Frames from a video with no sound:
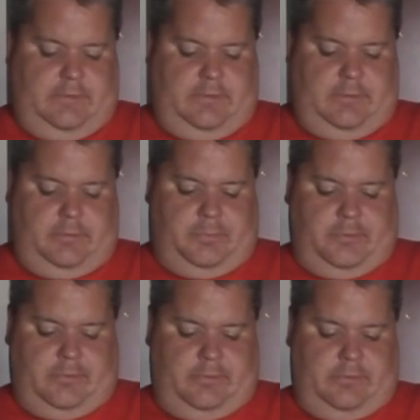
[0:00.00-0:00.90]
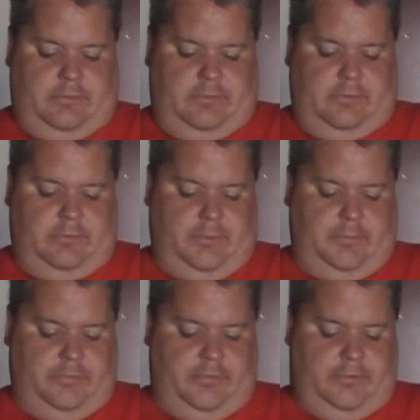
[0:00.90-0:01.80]
He was born
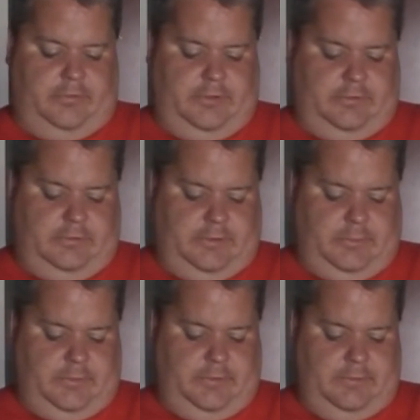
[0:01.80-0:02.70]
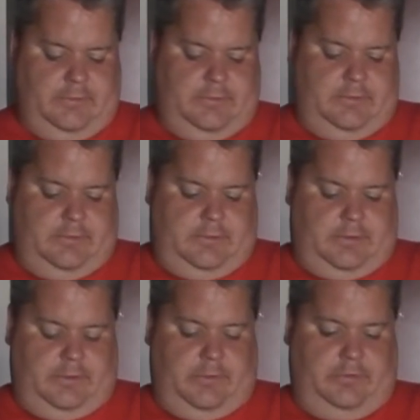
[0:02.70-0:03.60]
November 1st, 1991.
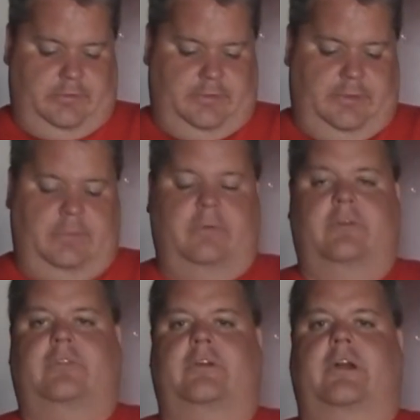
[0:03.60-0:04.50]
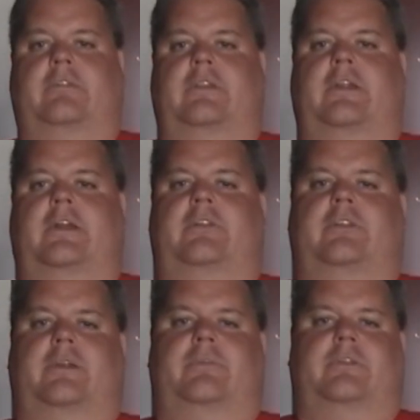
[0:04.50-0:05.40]
And he originally was drafted as
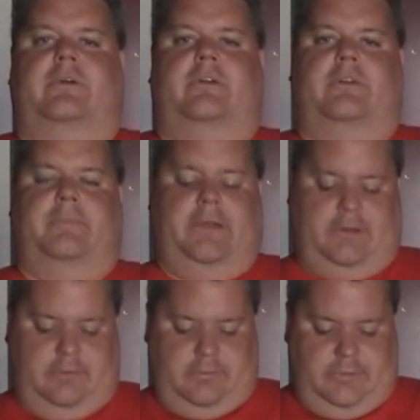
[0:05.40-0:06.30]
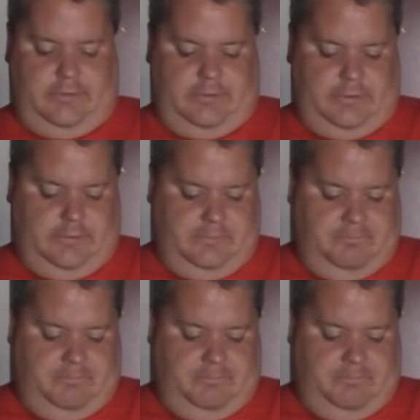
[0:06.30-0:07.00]
an Edmonton Oilers back in 2010.